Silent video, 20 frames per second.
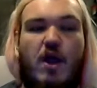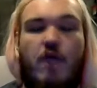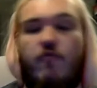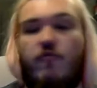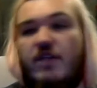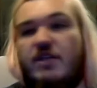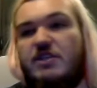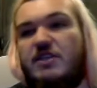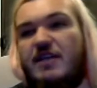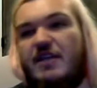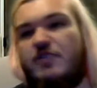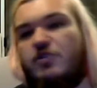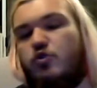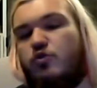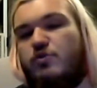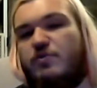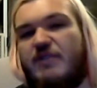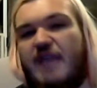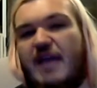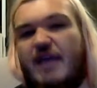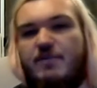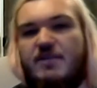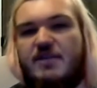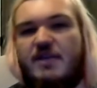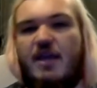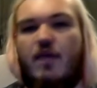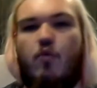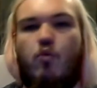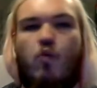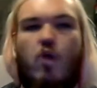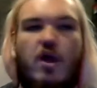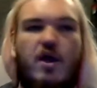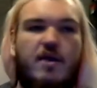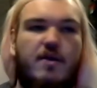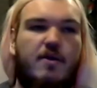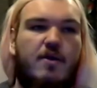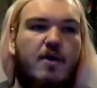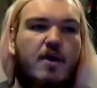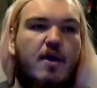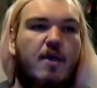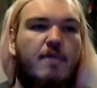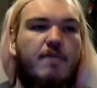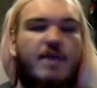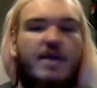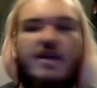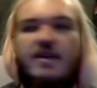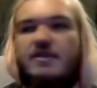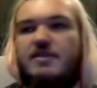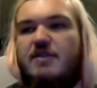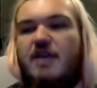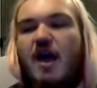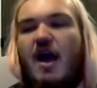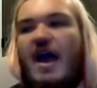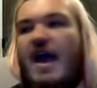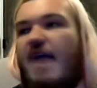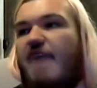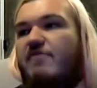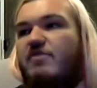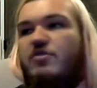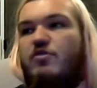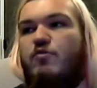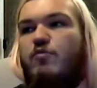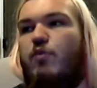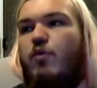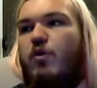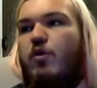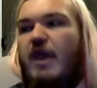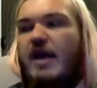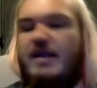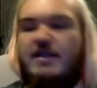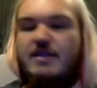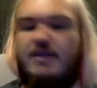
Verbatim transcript: Originally, Doomsday was going to win because I have to do Borderlands.